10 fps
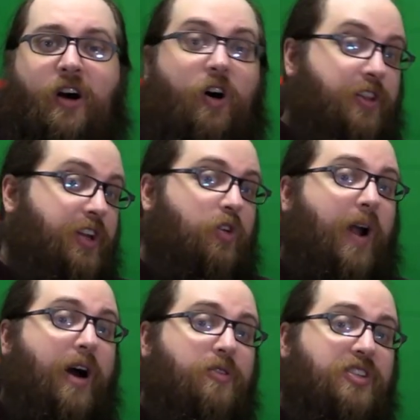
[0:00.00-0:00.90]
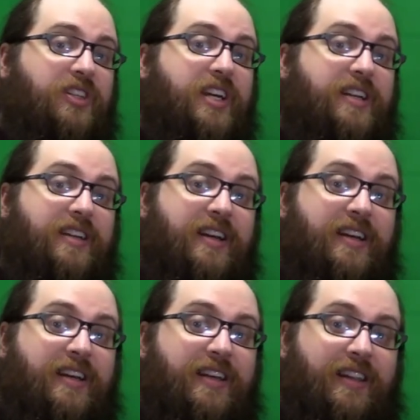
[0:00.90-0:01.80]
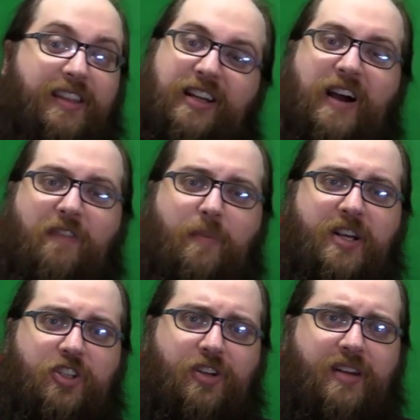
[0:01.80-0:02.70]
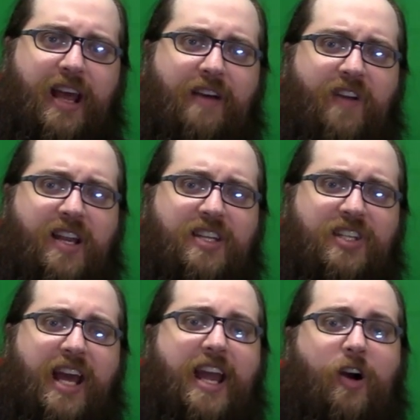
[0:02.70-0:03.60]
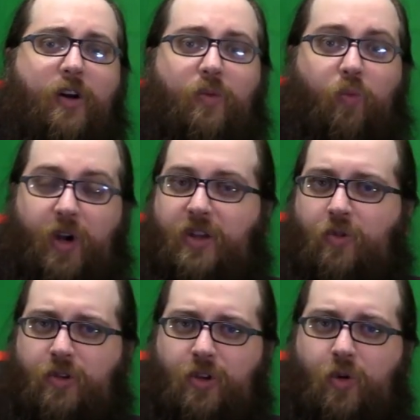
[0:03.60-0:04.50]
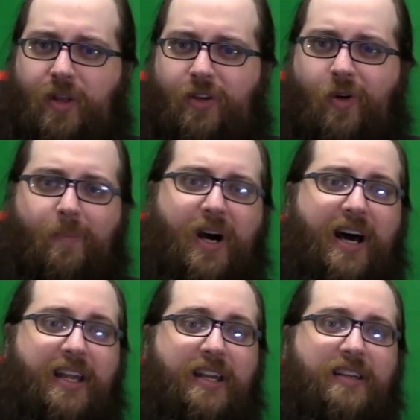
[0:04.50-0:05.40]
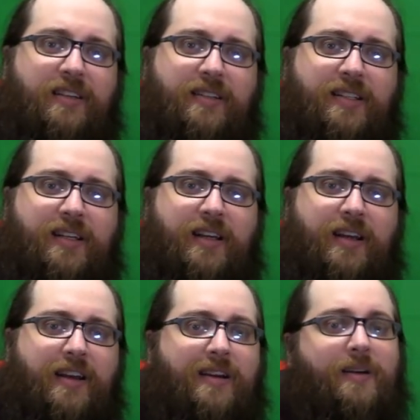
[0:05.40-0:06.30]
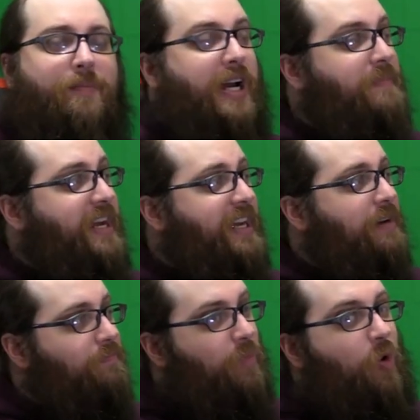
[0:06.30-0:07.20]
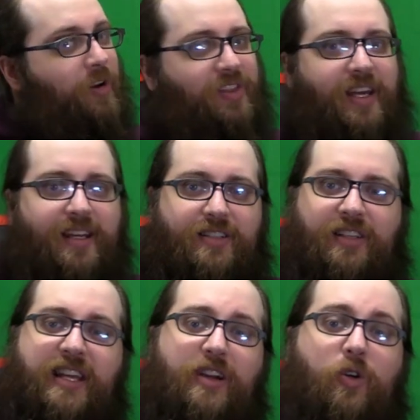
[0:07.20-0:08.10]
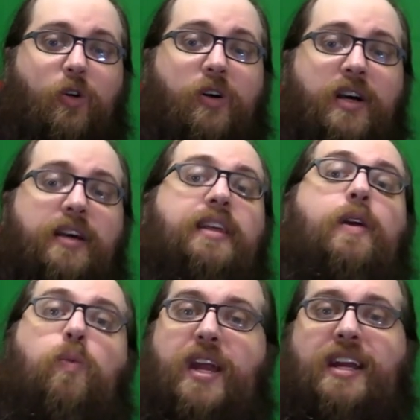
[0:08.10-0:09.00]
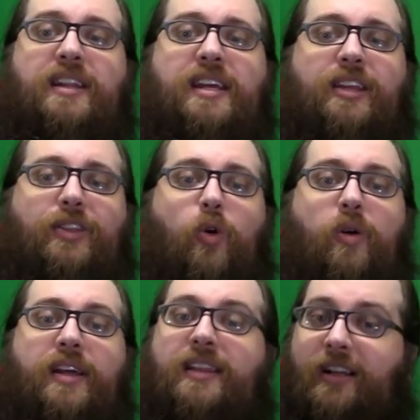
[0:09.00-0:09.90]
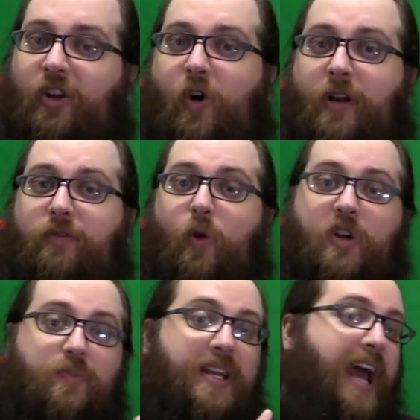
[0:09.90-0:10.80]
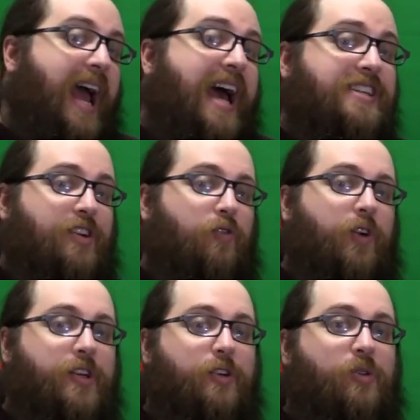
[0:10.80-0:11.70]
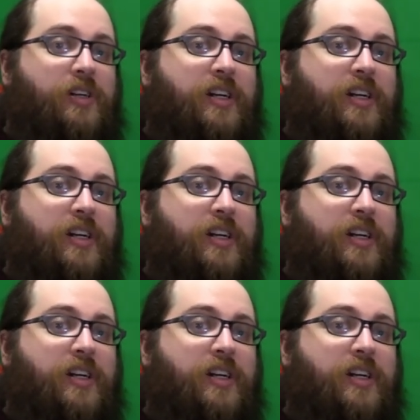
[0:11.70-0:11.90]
on the grounds that the government shouldn't have any say on what you do with your body. By making more things legal, they weaken the authority that law enforcement has over you.